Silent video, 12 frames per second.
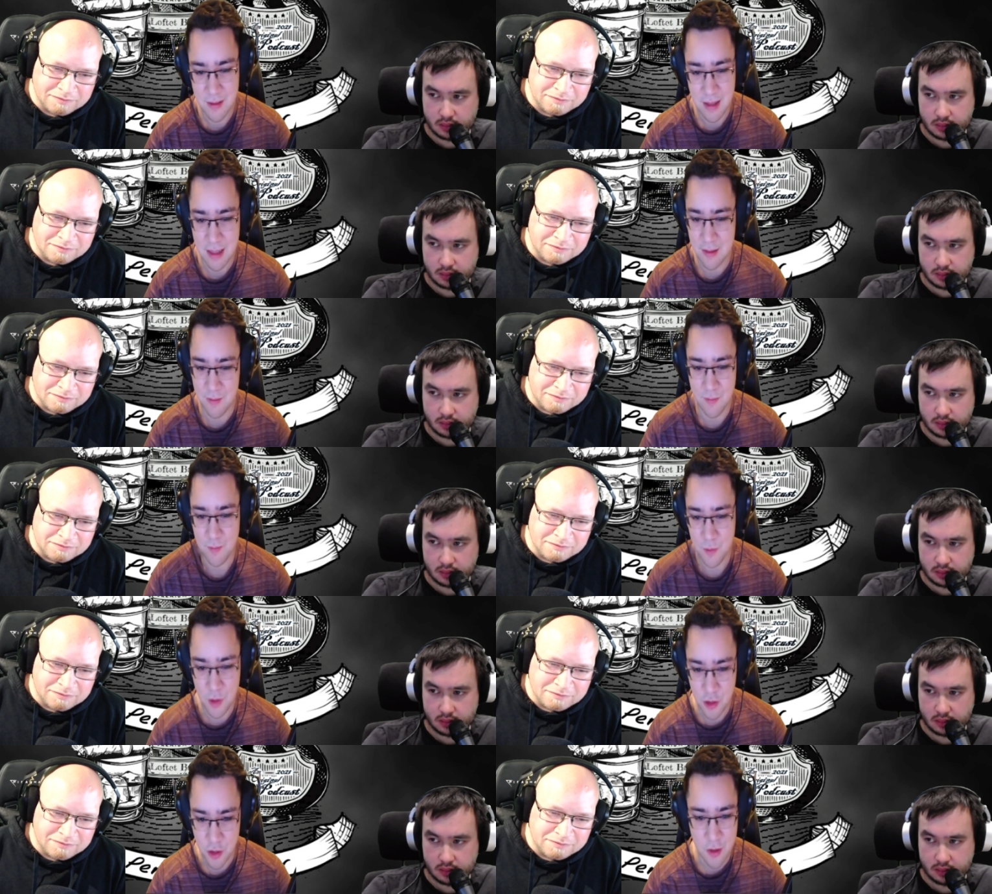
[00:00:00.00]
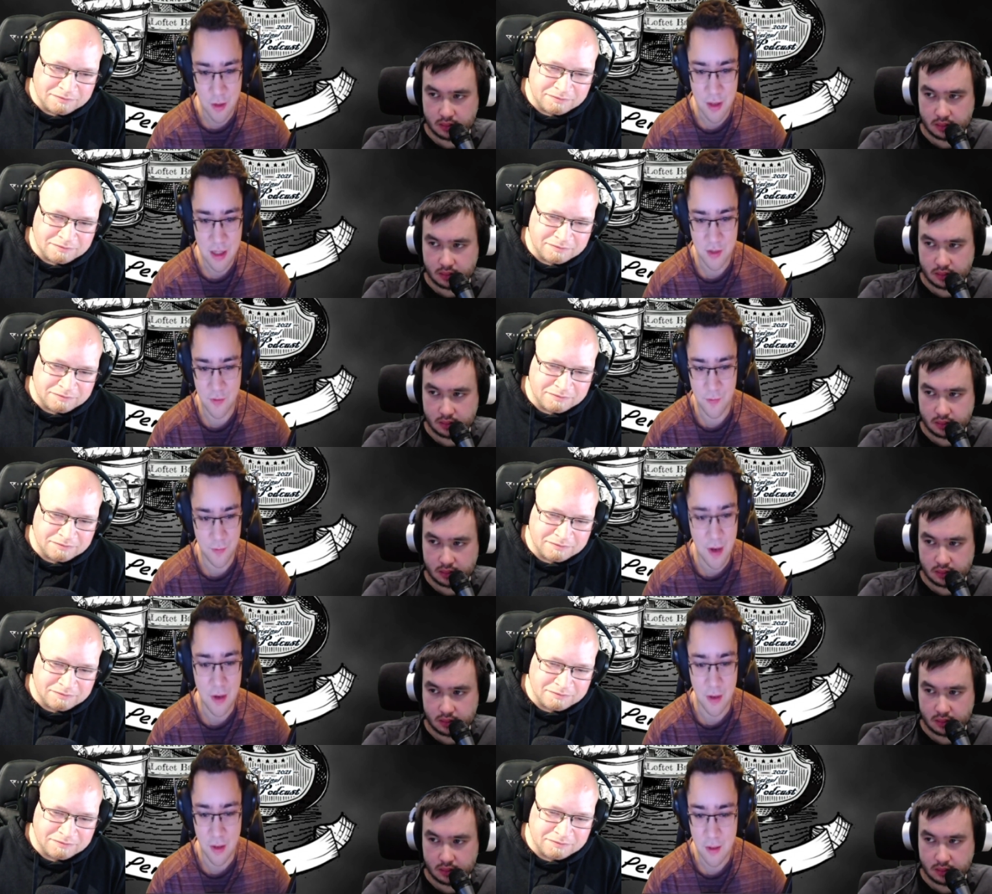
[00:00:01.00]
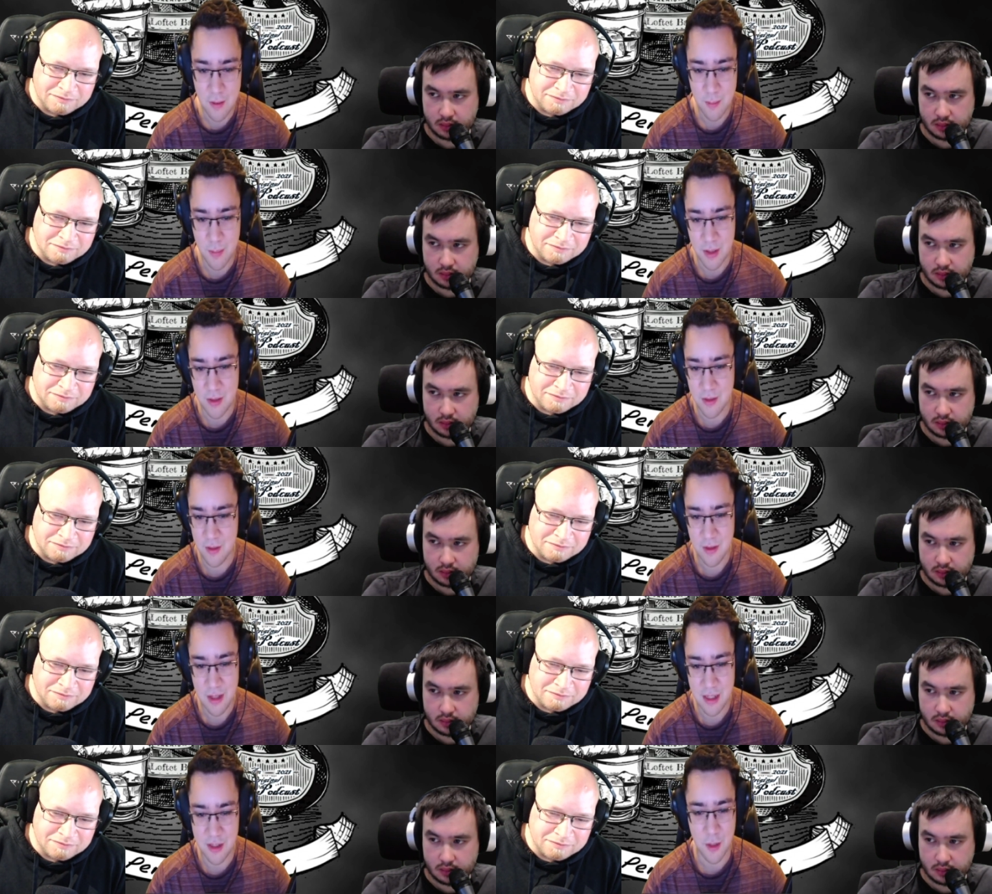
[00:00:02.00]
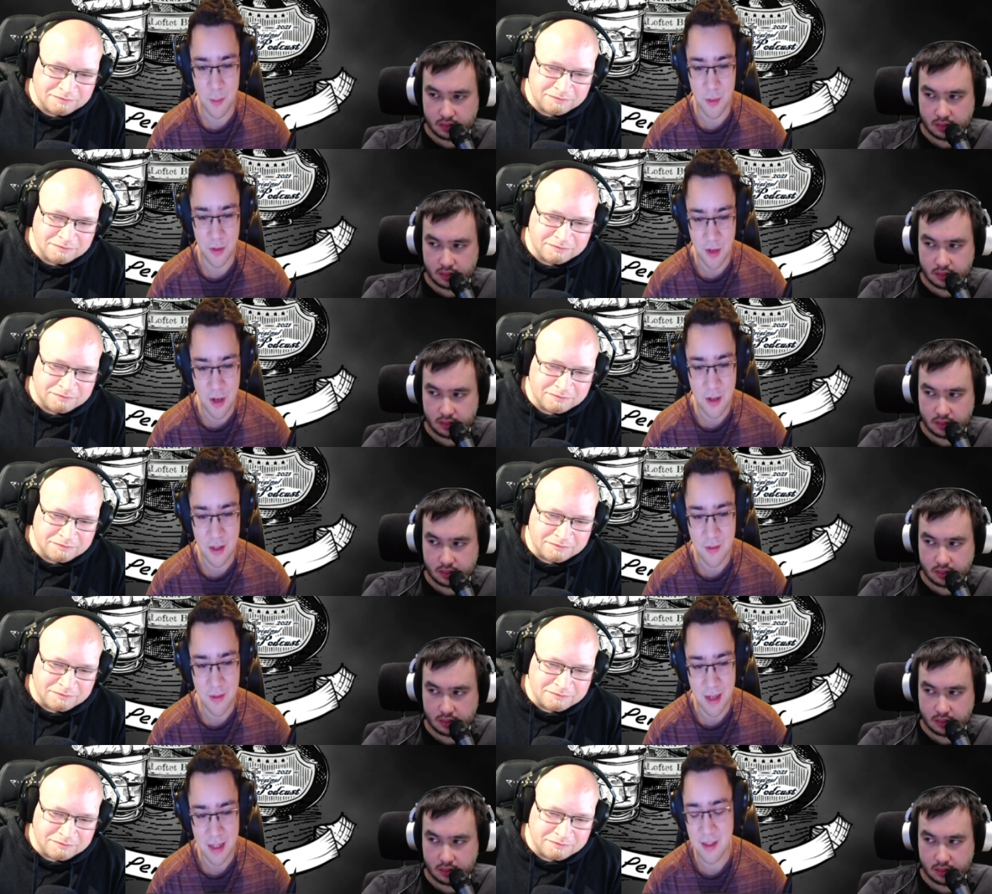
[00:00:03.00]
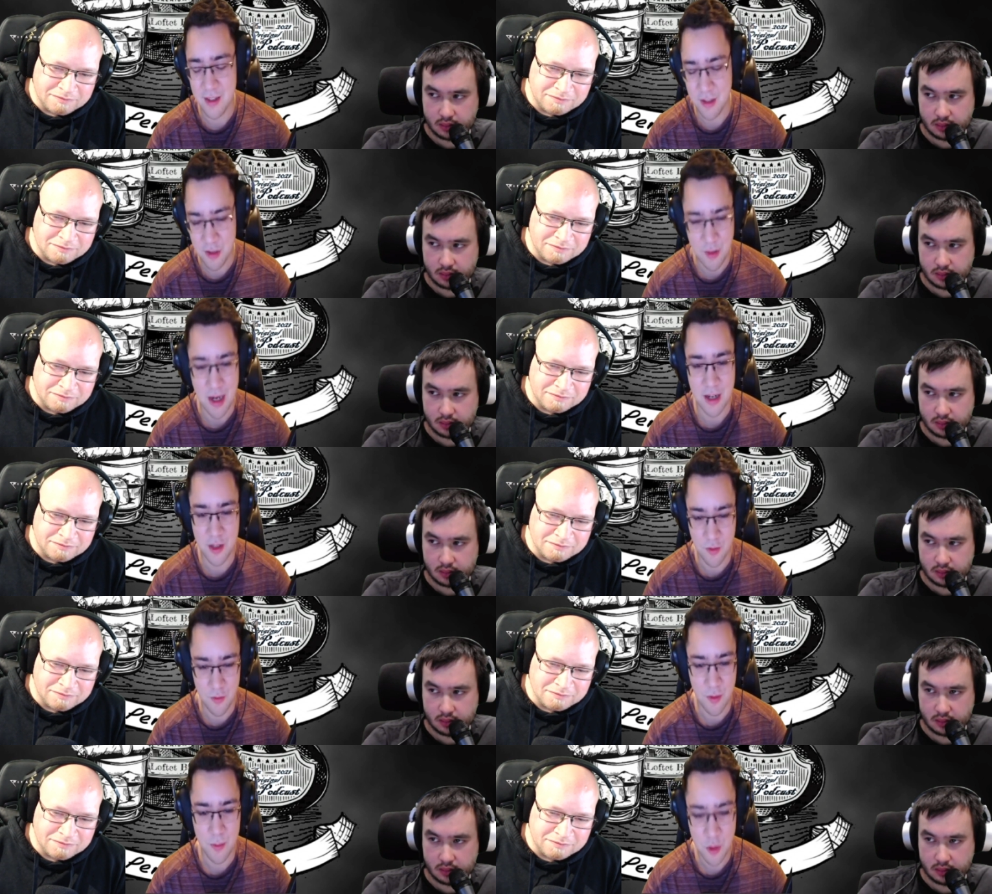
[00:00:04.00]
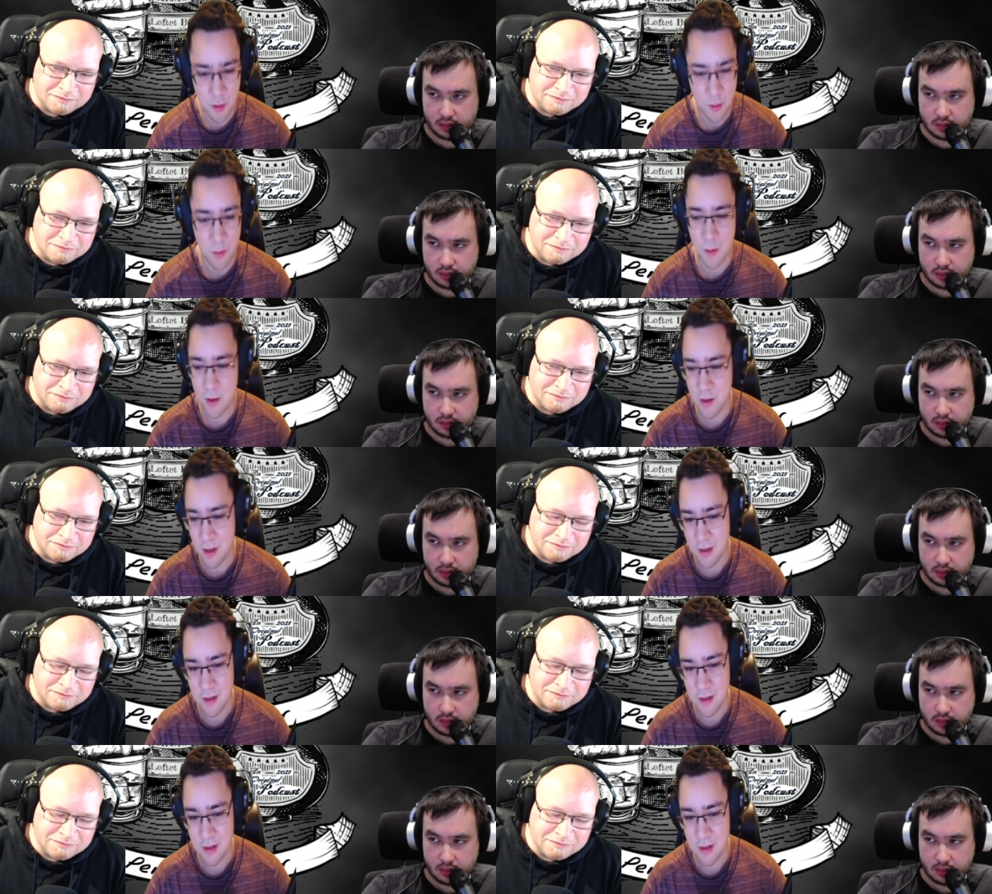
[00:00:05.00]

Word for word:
Speaker 1: And sure, it's fun, but it's not productive and it distracts you from schoolwork.